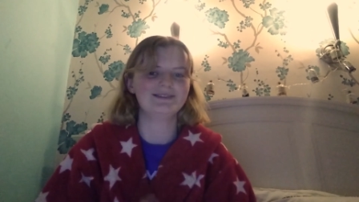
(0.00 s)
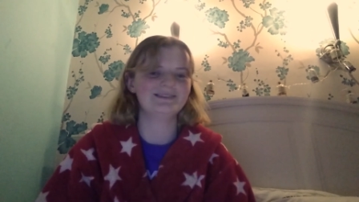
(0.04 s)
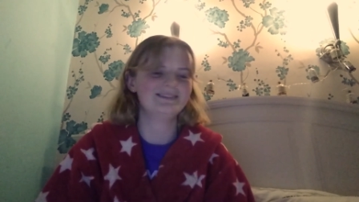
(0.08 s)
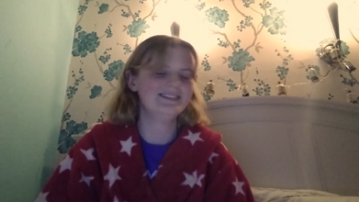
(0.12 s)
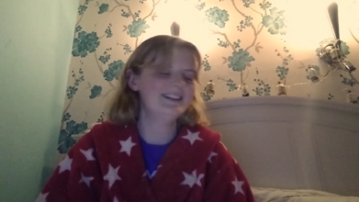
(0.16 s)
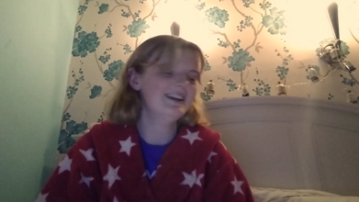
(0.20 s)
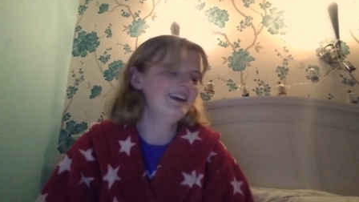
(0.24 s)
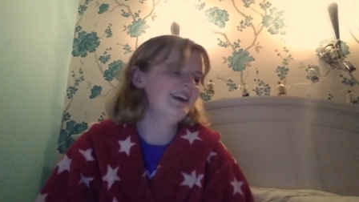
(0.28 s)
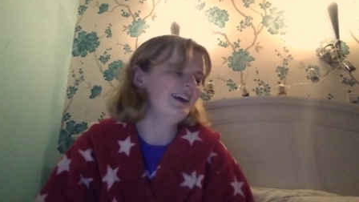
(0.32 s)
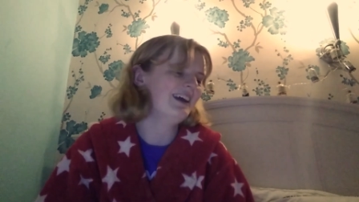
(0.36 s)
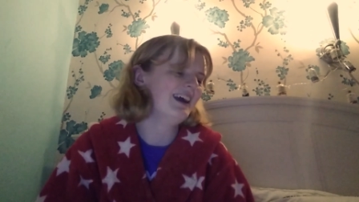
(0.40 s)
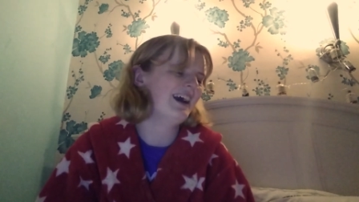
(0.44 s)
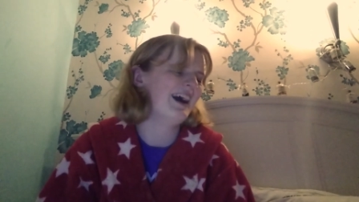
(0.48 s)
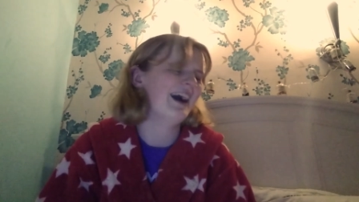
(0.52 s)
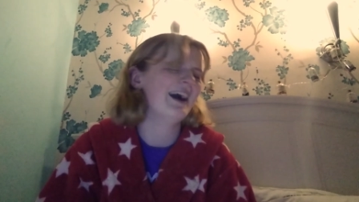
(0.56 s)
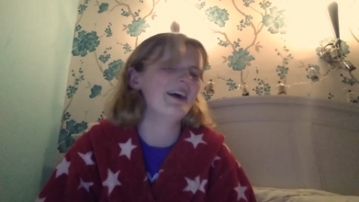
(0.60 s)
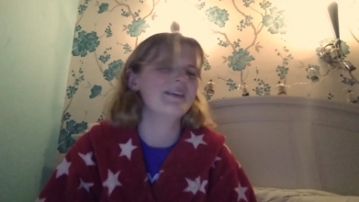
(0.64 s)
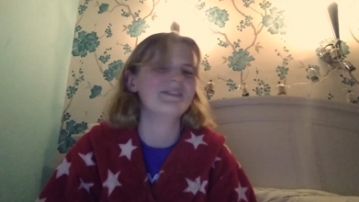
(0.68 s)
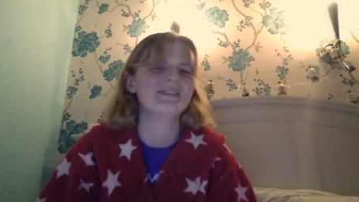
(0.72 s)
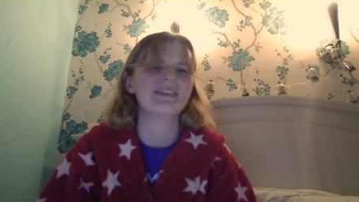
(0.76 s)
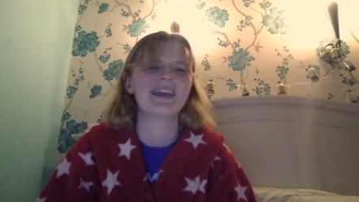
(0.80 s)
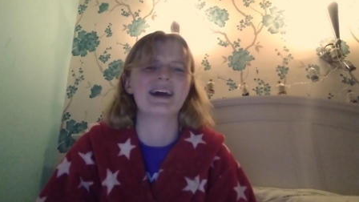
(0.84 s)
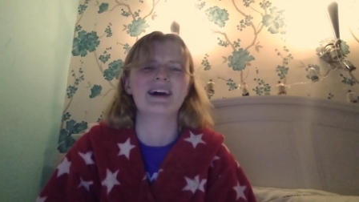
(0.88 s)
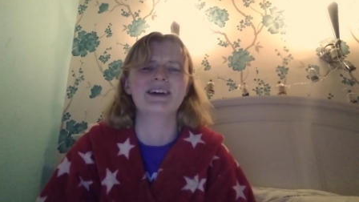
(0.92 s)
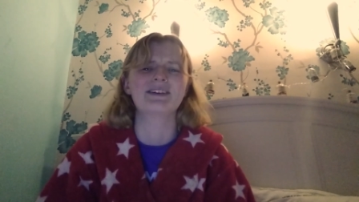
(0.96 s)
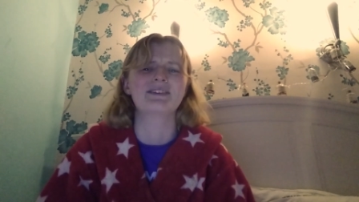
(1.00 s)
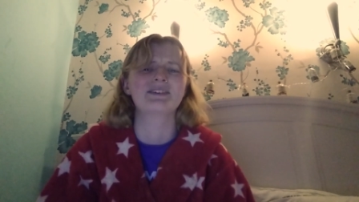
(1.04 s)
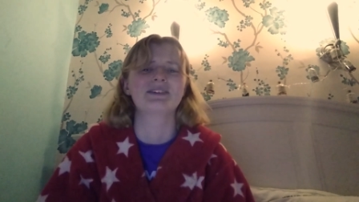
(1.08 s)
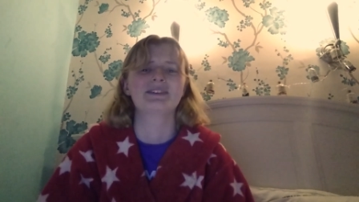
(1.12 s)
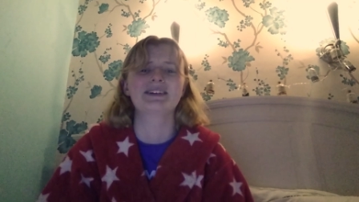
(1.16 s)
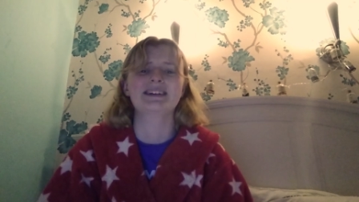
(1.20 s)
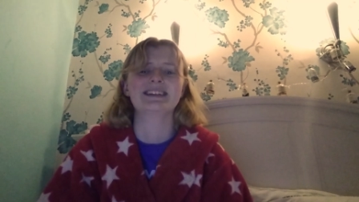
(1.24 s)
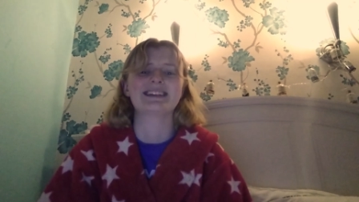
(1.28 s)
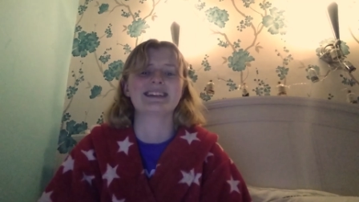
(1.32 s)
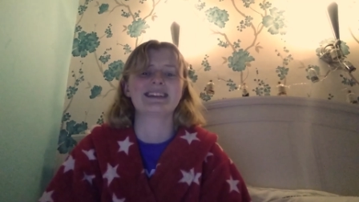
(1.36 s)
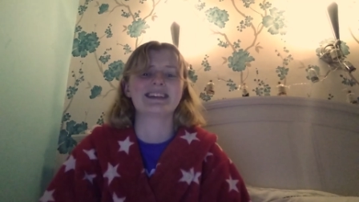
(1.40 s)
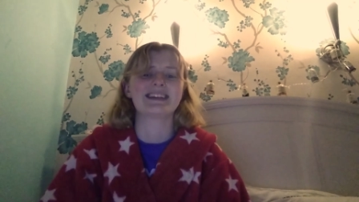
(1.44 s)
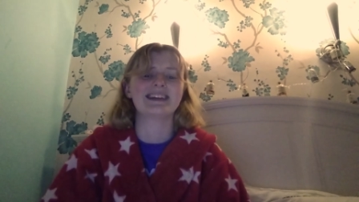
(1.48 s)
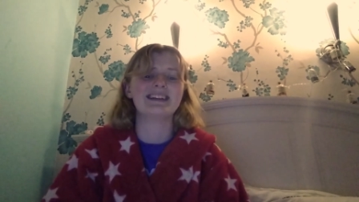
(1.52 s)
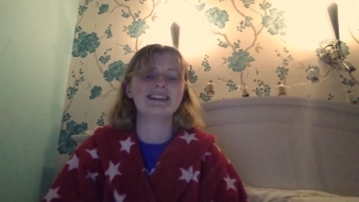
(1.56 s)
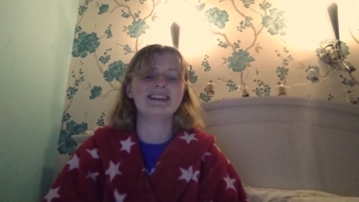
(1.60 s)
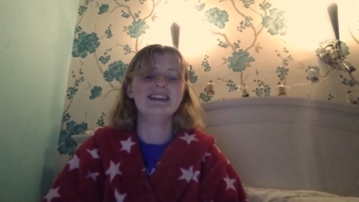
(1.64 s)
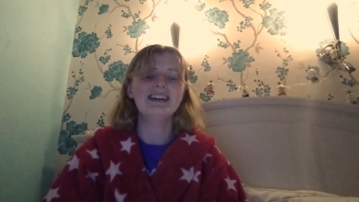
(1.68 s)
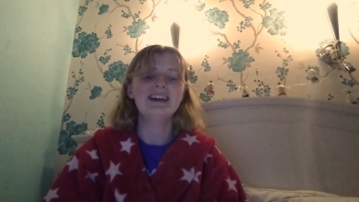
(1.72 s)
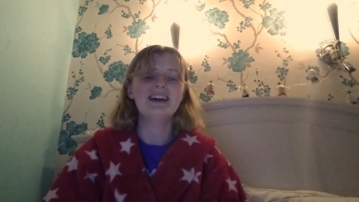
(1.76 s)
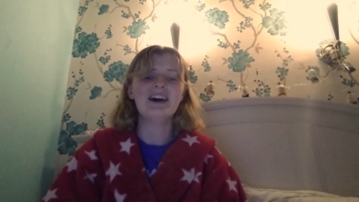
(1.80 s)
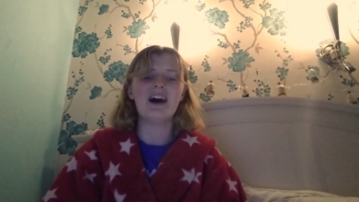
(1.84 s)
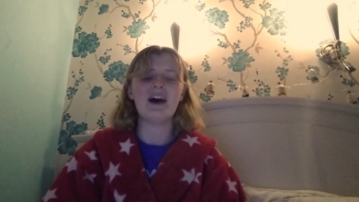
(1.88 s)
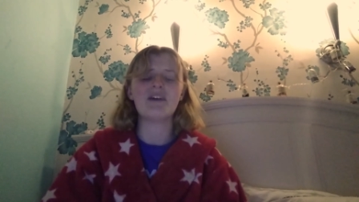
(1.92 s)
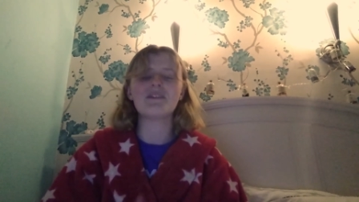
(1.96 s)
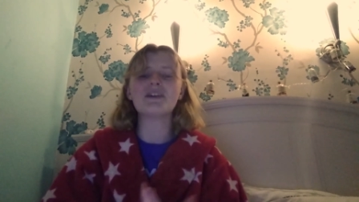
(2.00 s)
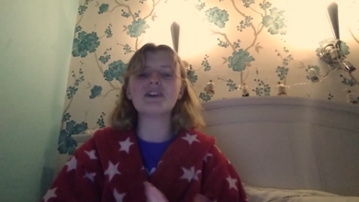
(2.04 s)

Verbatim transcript: I don't know why I said that. I'm